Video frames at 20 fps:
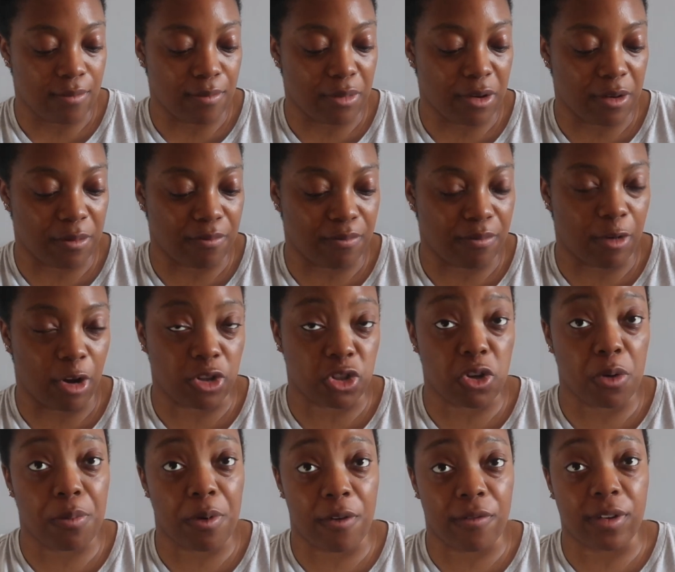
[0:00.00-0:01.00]
but
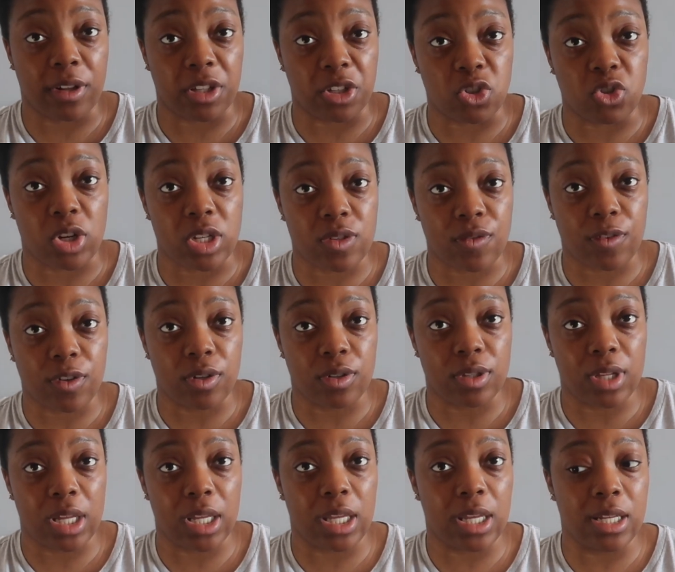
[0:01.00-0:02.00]
also perfectly stressful.
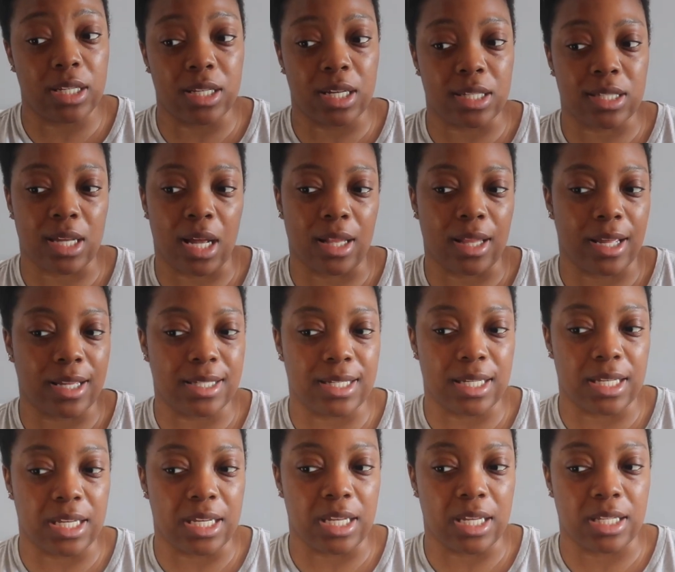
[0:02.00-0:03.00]
Like he does not like
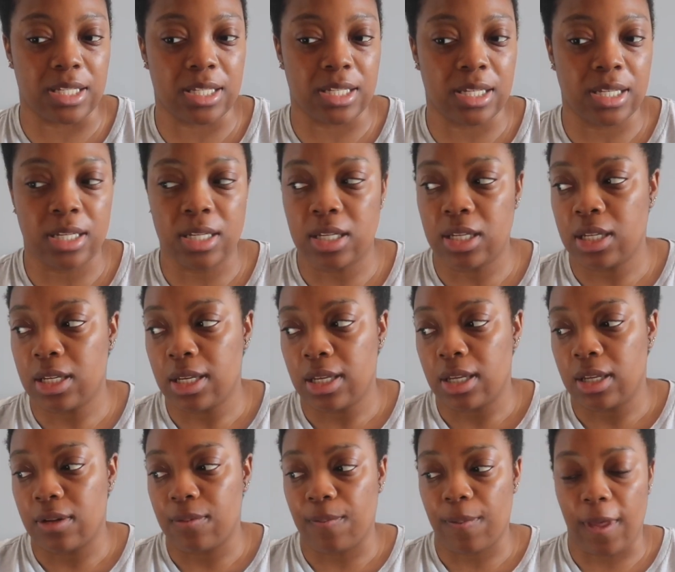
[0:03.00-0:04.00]
to eat.
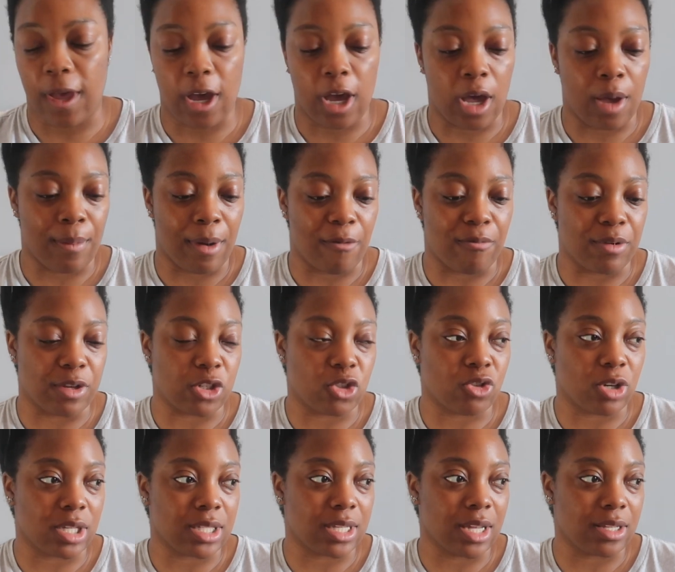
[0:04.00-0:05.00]
Um, I've been
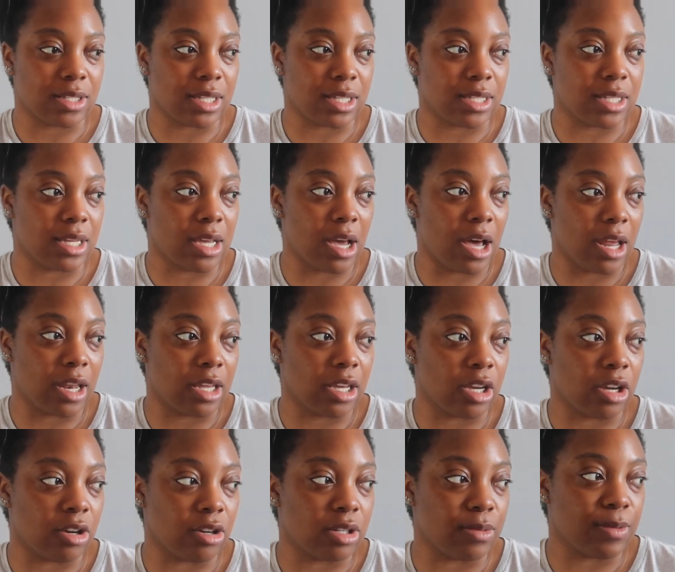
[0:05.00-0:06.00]
stressed out since he got
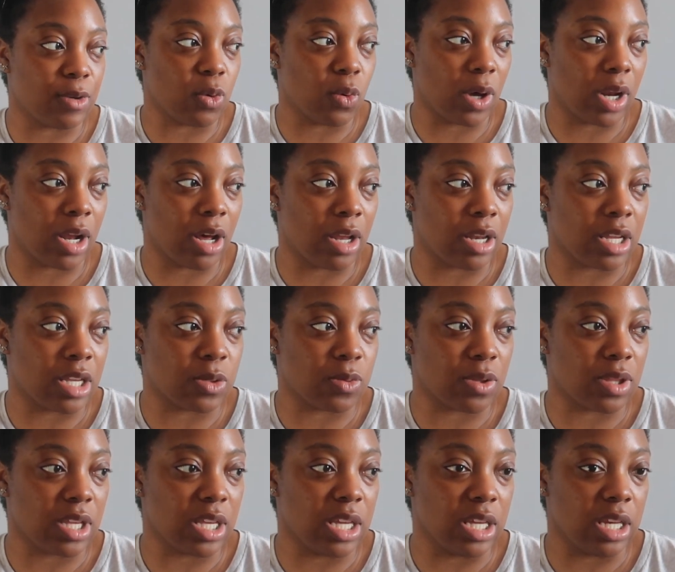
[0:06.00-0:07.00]
here, to be quite honest,
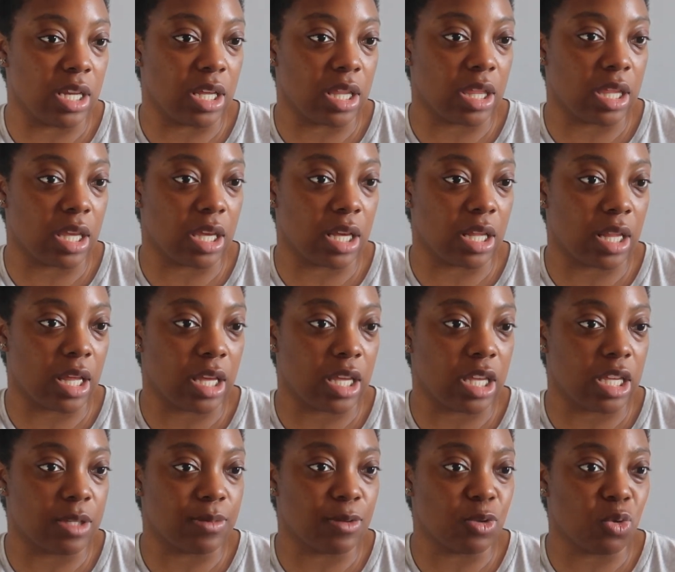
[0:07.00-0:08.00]
with the eating thing.
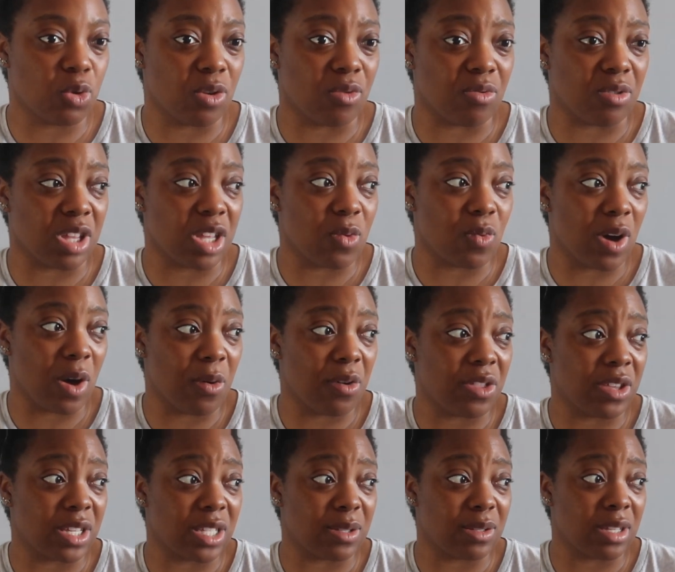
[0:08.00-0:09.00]
Like he's been doing really well
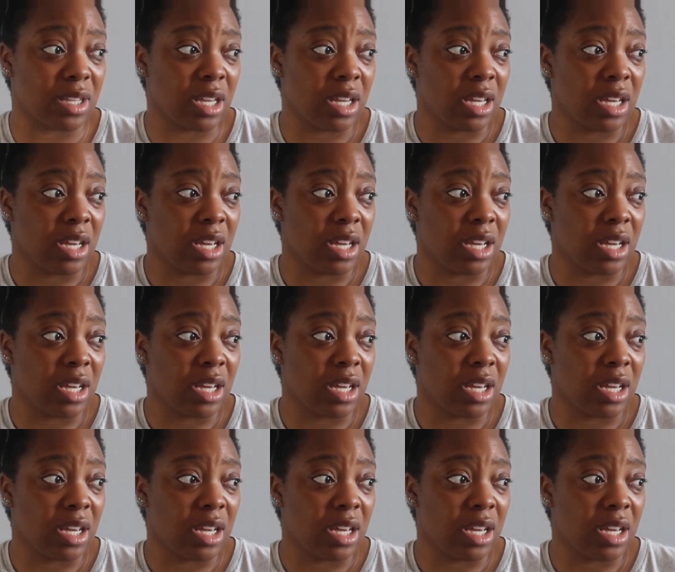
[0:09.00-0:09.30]
with his